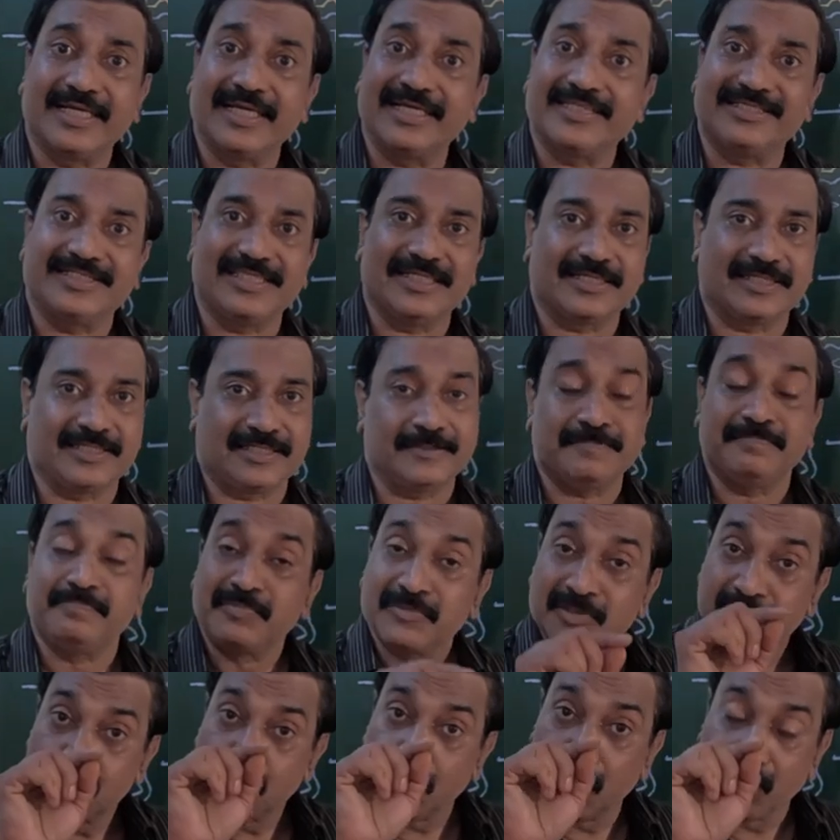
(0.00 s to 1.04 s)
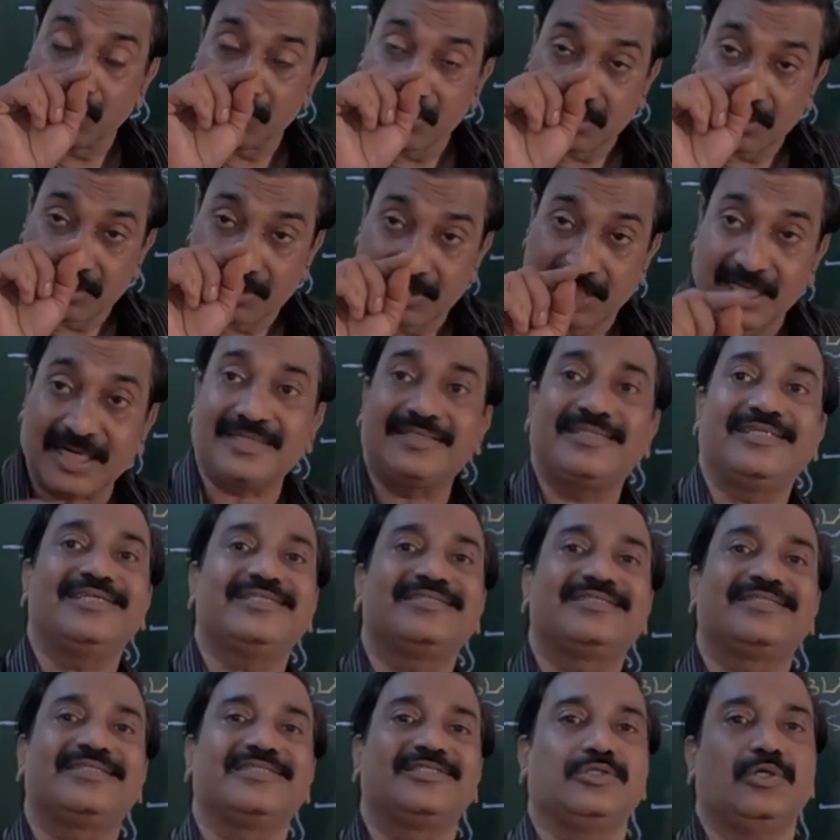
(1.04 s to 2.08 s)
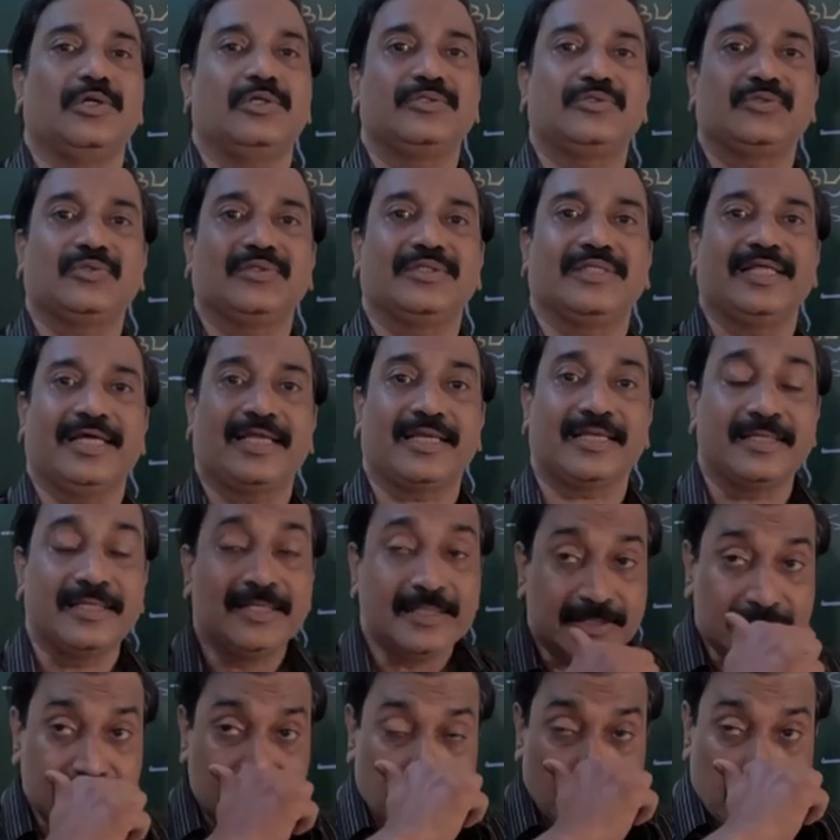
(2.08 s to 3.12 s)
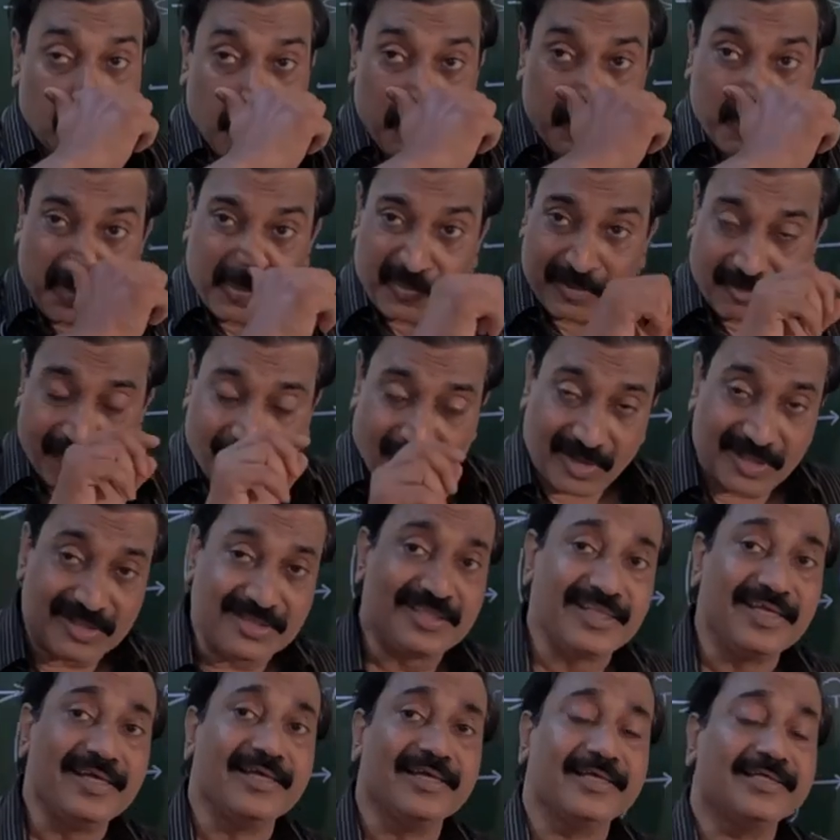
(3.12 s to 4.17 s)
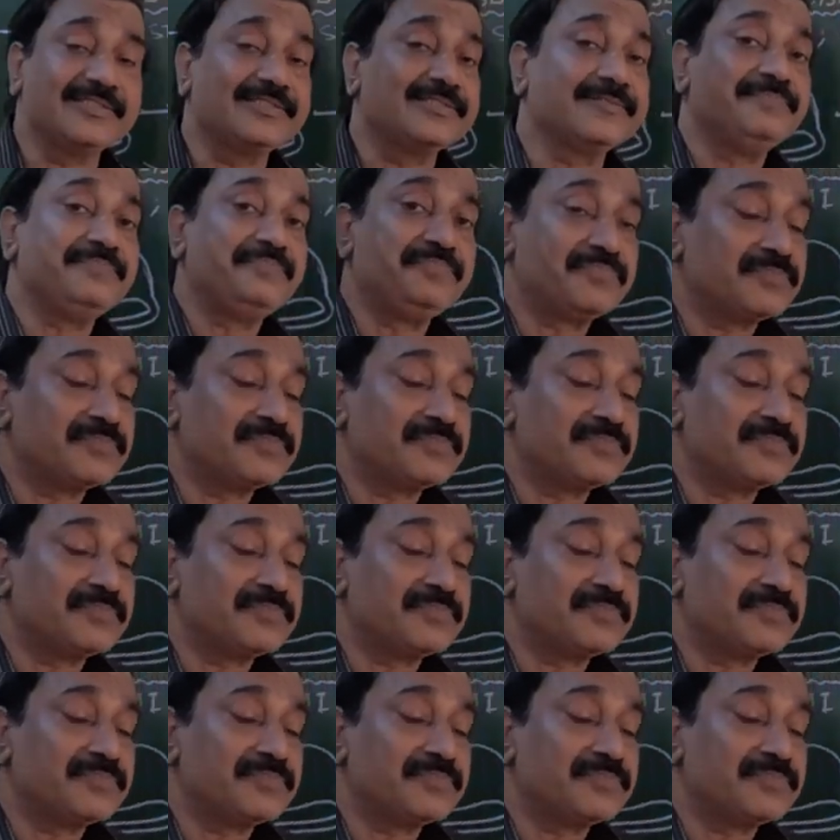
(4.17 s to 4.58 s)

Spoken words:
get checked. So that test is also there. So one thing is,